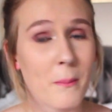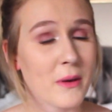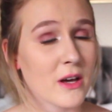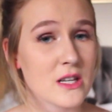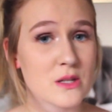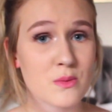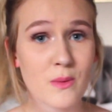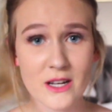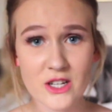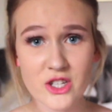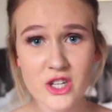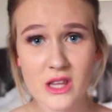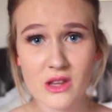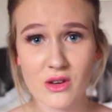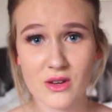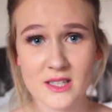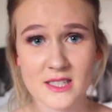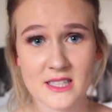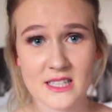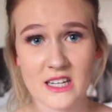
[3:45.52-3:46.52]
because when she
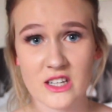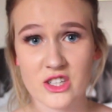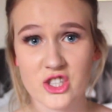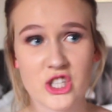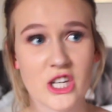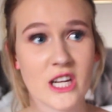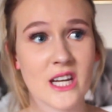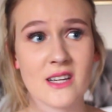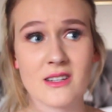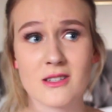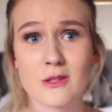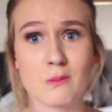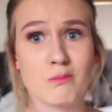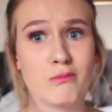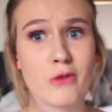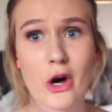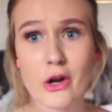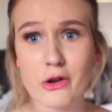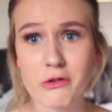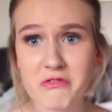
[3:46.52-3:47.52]
looks at it she is
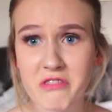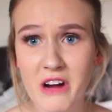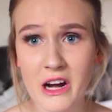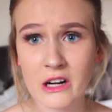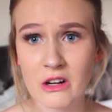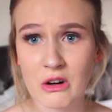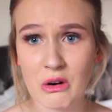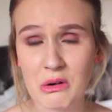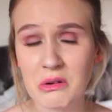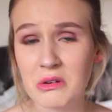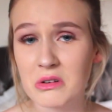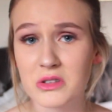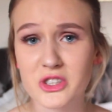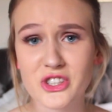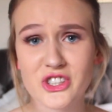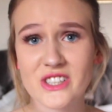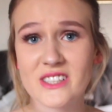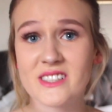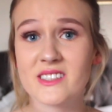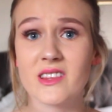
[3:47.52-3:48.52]
not afraid at all
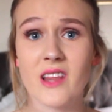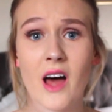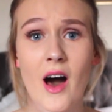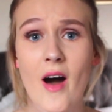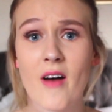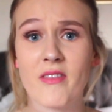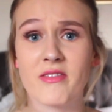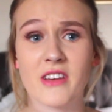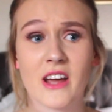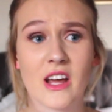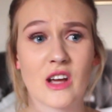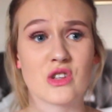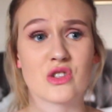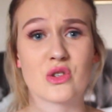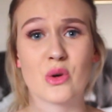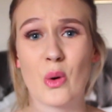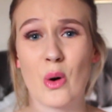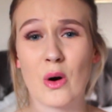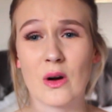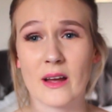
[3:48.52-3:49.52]
she's laughing
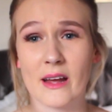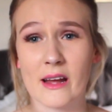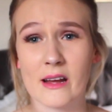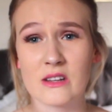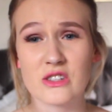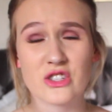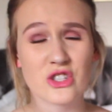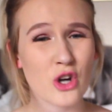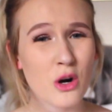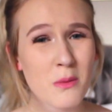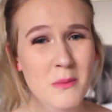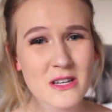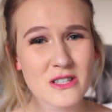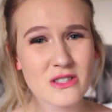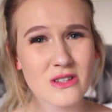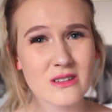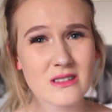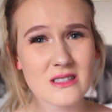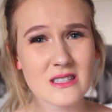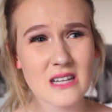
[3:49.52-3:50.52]
and talking she
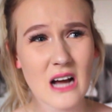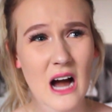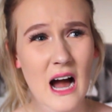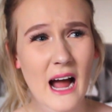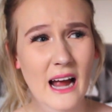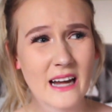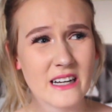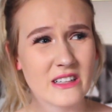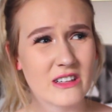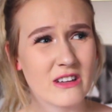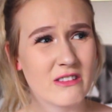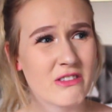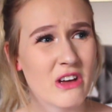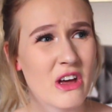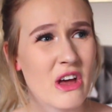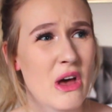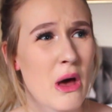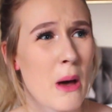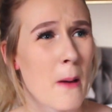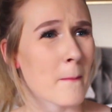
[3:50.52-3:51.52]
almost looks kind of
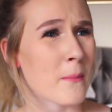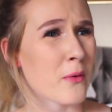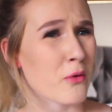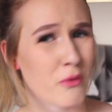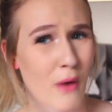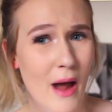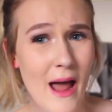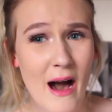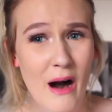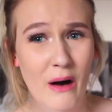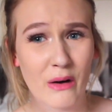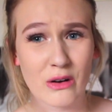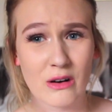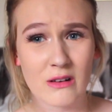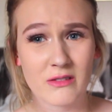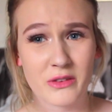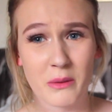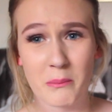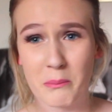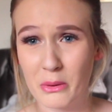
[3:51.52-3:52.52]
proud
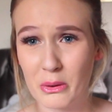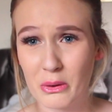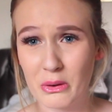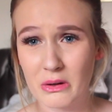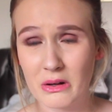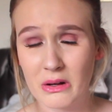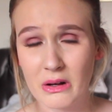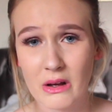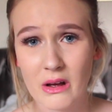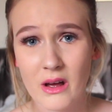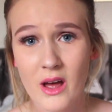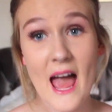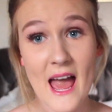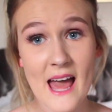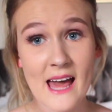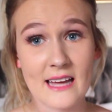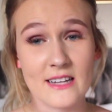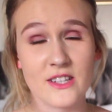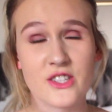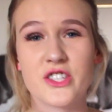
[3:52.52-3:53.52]
of the book
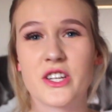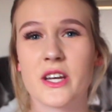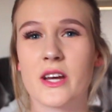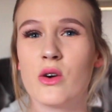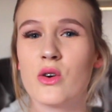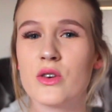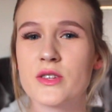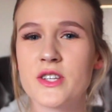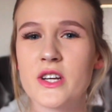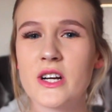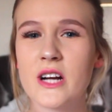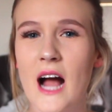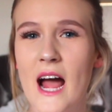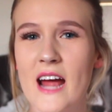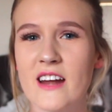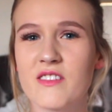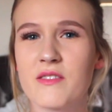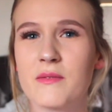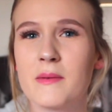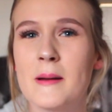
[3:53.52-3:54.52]
and she also
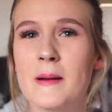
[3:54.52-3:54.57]
kind of